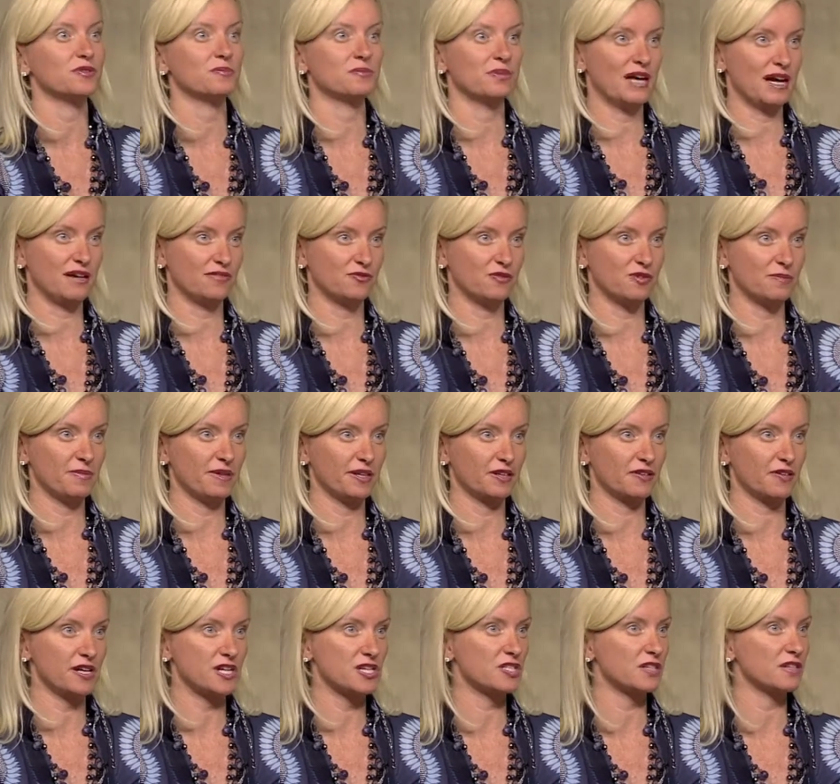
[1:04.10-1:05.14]
platform
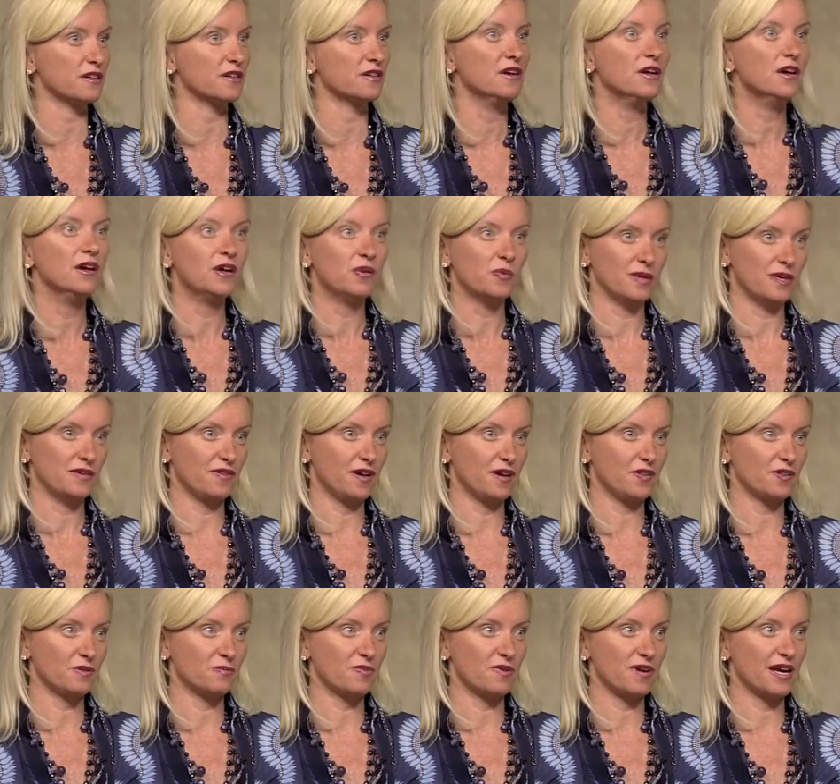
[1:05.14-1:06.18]
integration. We have
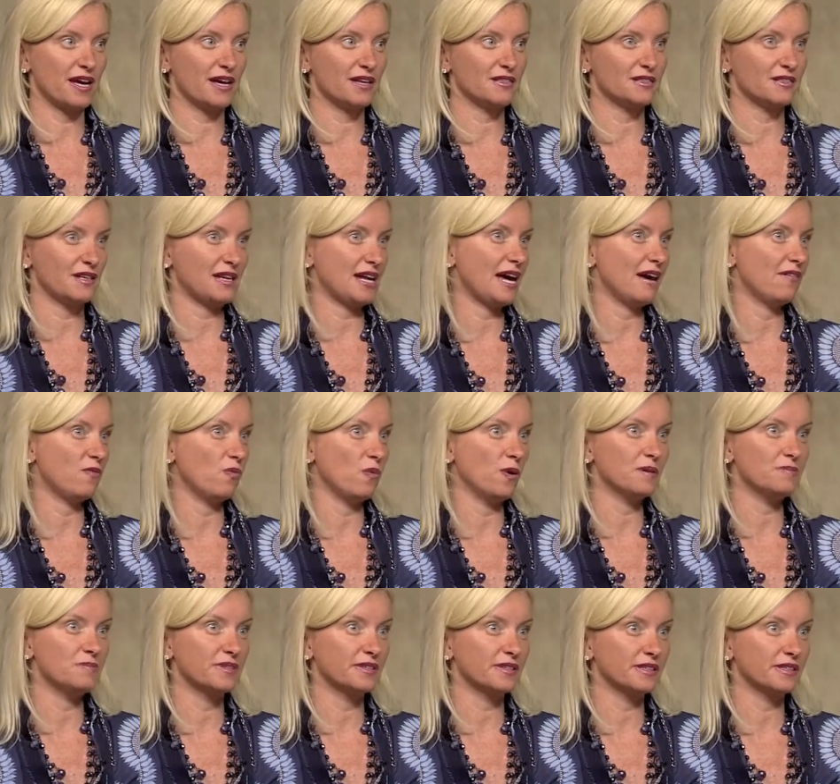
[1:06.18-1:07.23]
other brands that have 1
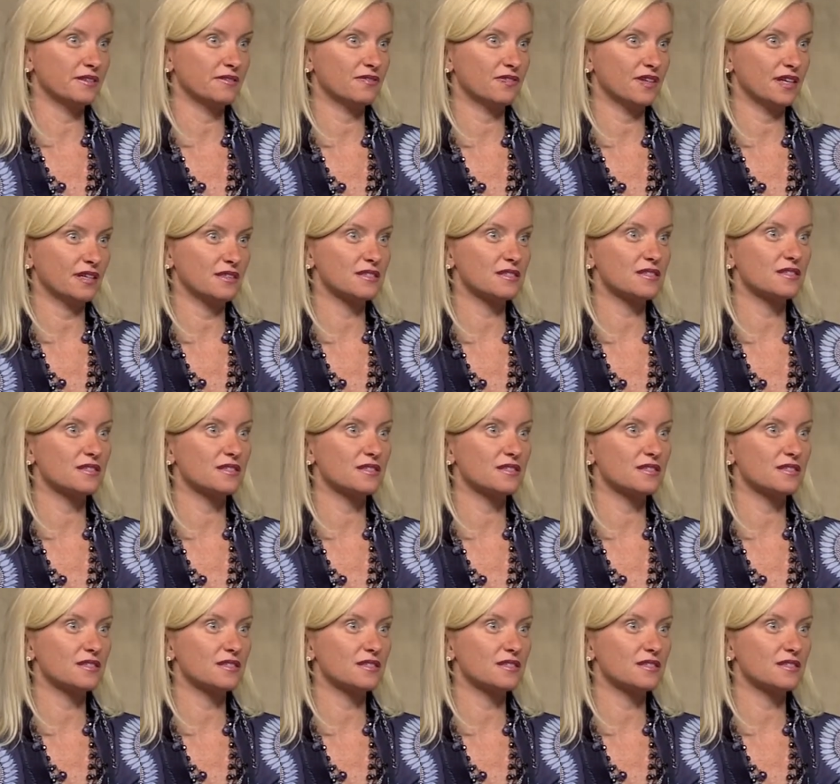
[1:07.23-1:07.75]
million platform fans.